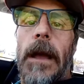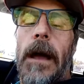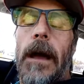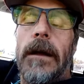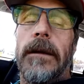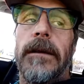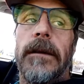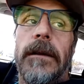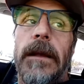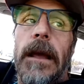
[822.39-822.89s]

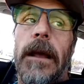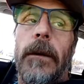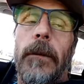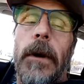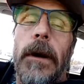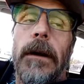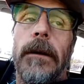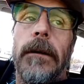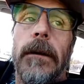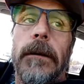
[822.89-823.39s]
She's getting
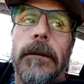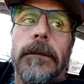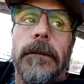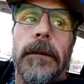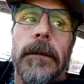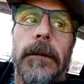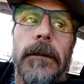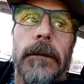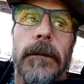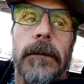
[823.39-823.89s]
one.
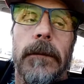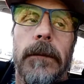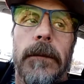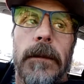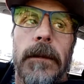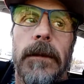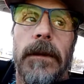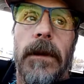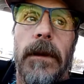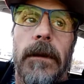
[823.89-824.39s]

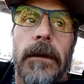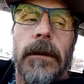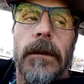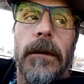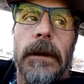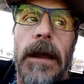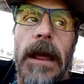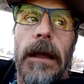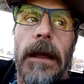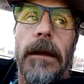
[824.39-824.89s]
She's
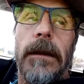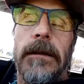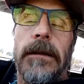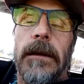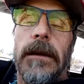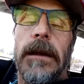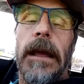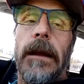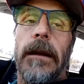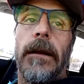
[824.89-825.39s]

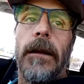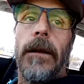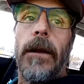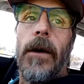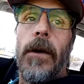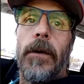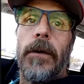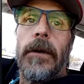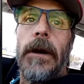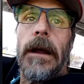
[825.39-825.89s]
getting a
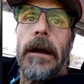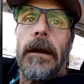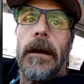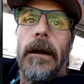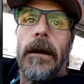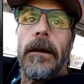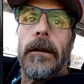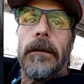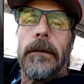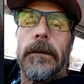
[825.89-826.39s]
loan right
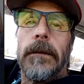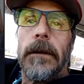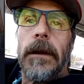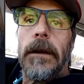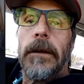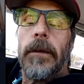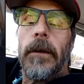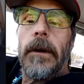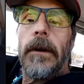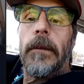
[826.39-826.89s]
now.
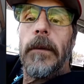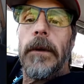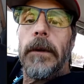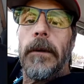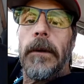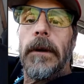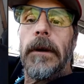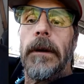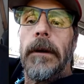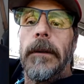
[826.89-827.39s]
That's what I'm
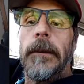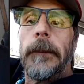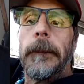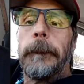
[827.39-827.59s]
doing here.